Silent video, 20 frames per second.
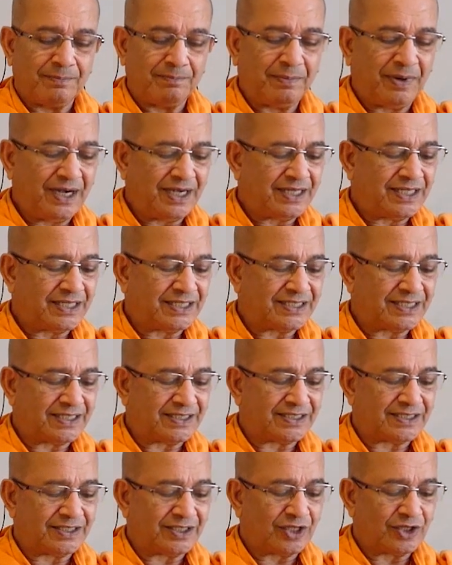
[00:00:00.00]
But this
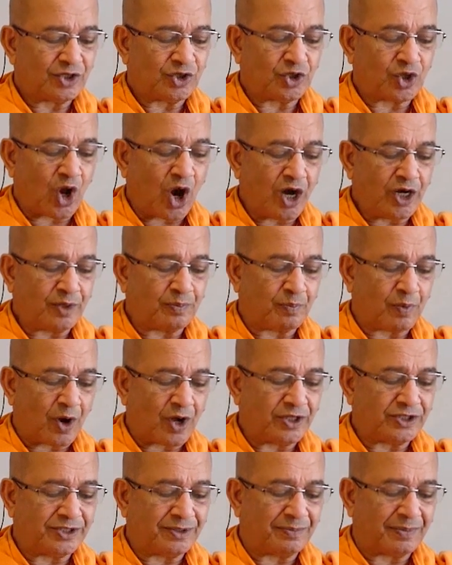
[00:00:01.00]
is not
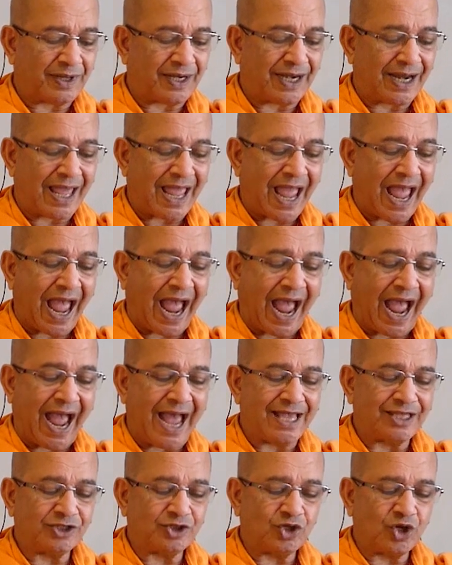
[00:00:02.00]
possible
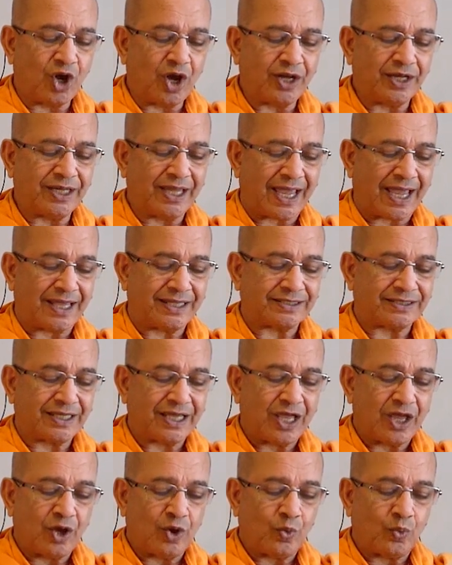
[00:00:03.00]
as long as
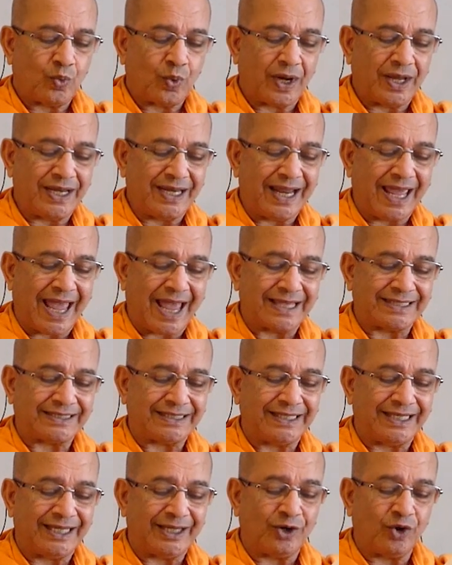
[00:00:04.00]
one has
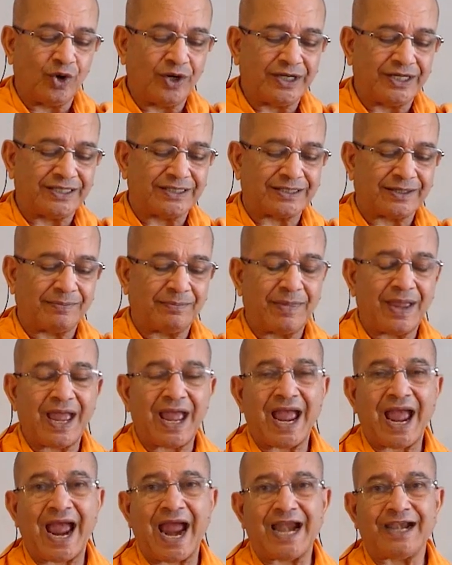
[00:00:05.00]
egotism
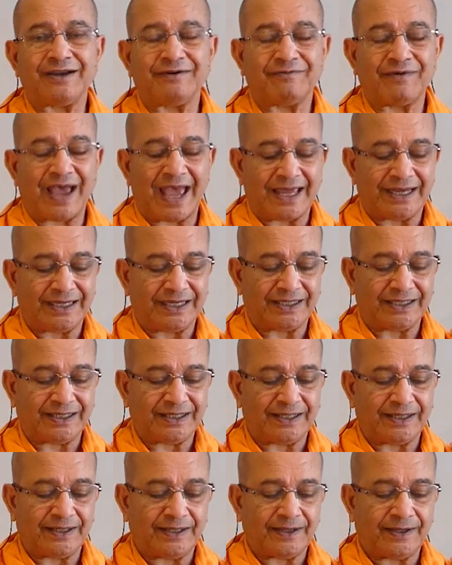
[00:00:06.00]
and
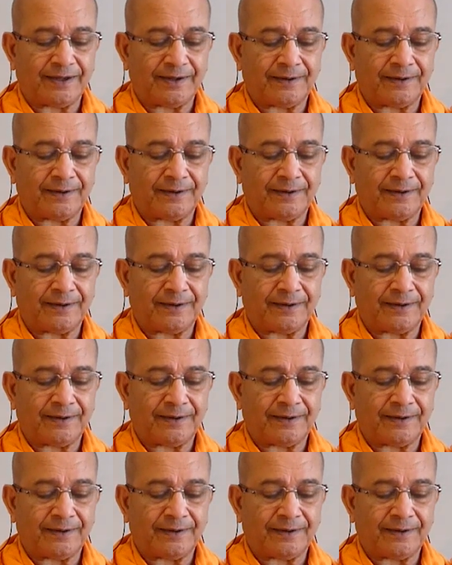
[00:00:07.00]
vanity.